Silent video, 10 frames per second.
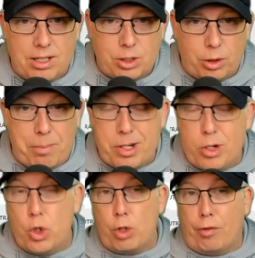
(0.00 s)
So they've
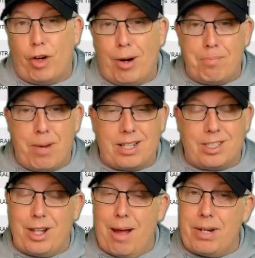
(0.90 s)
been neutral for a
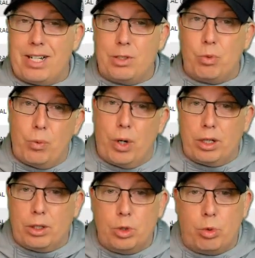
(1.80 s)
month. So that means win
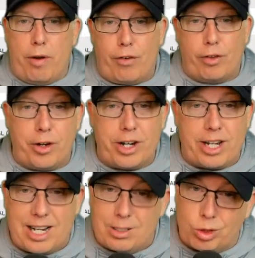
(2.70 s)
one, lose one for 30
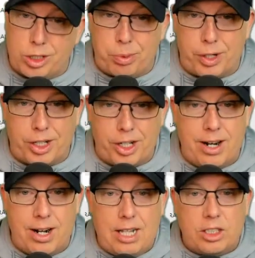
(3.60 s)
days, which is pretty good.
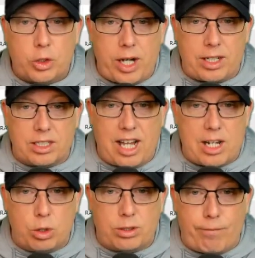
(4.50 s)
Strength of
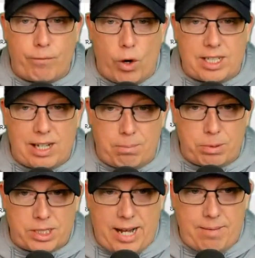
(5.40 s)
schedule is at
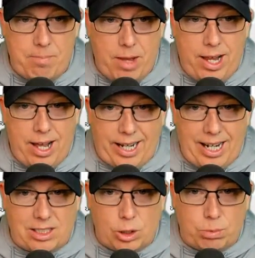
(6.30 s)
47%.
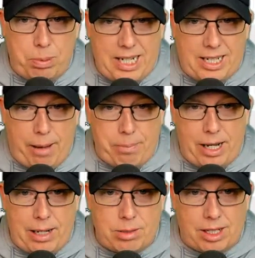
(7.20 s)
Against those B-type
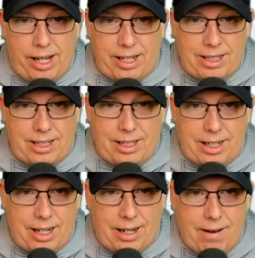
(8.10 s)
teams, like
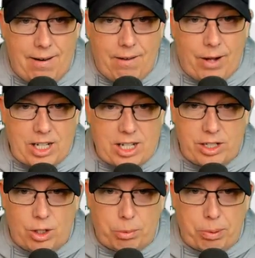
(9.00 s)
they're
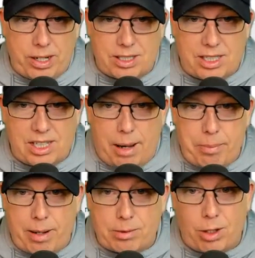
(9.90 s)
playing the
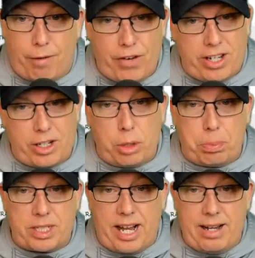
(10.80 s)
C-type team. So
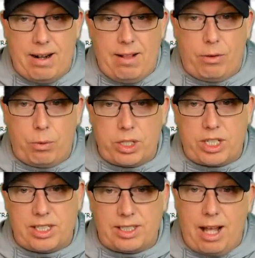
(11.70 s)
52%,
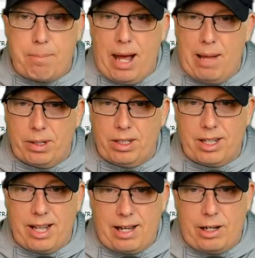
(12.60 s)
which is not bad, but
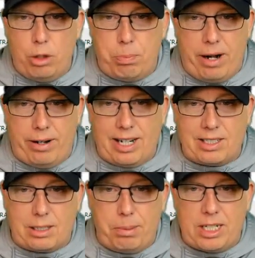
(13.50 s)
look at that. They do better
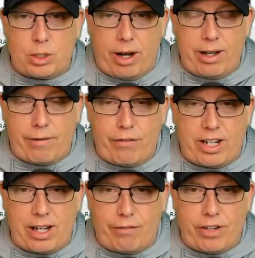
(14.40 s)
against the Bs, right? The
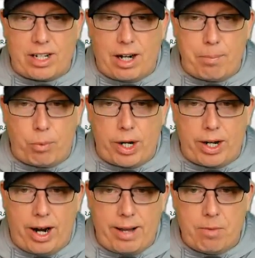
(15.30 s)
50 to
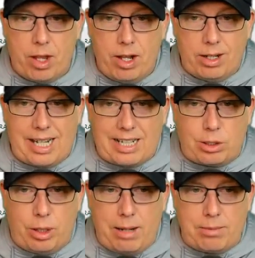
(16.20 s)
59.9.
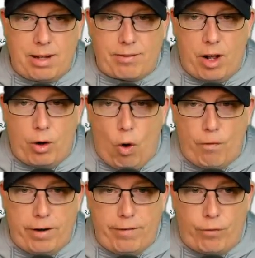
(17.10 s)
Last 2 games I've gone
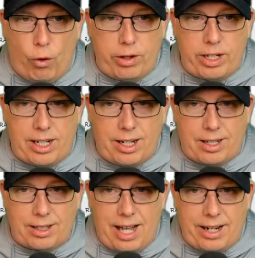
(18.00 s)
over for the
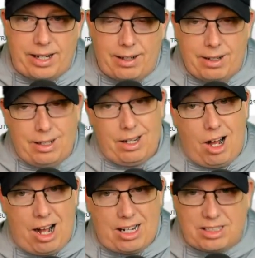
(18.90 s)
Atlanta
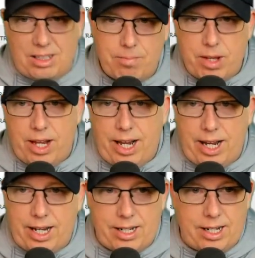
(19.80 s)
Hawks.
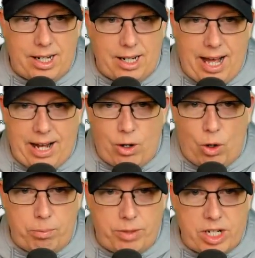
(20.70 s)
And at
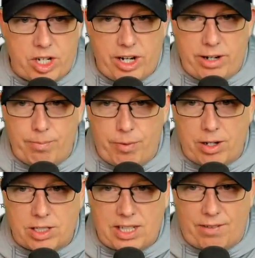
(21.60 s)
home this year,
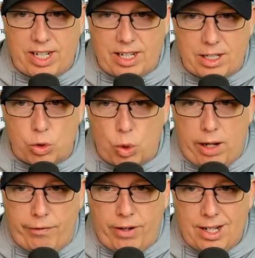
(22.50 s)
they're
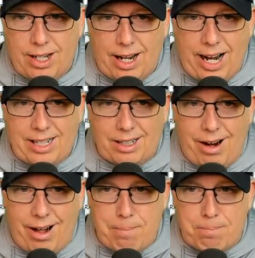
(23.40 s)
17-12. I had the
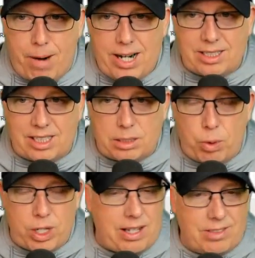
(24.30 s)
line at
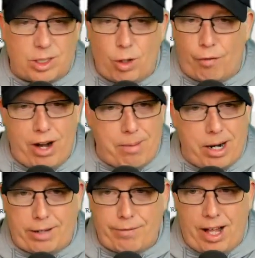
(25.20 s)
-6.7, so fair
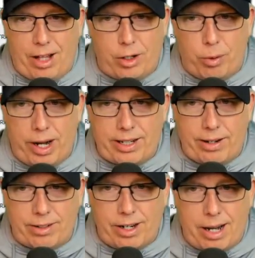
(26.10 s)
market value right
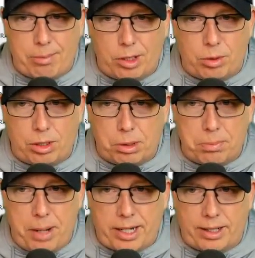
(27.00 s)
there in the neighborhood with the
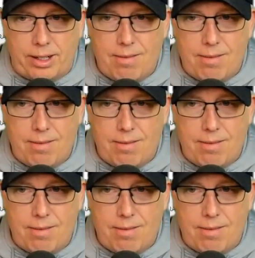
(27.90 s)
bookmaker.